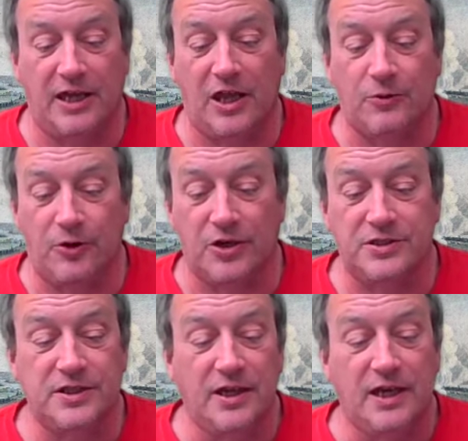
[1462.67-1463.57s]
In other
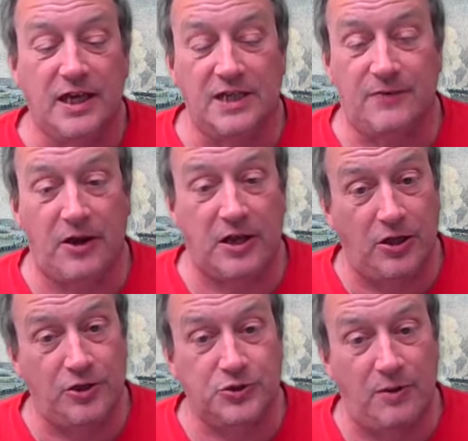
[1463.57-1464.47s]
words, he's very
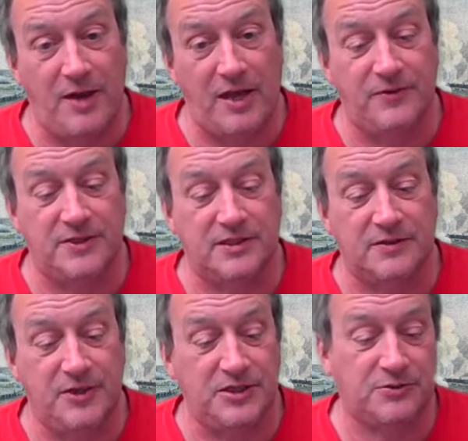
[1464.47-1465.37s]
close to a
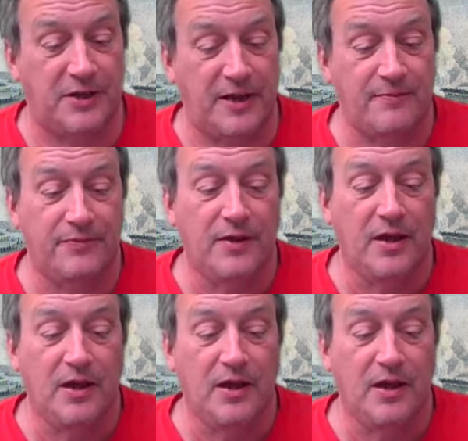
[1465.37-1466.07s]
metaphysics of history.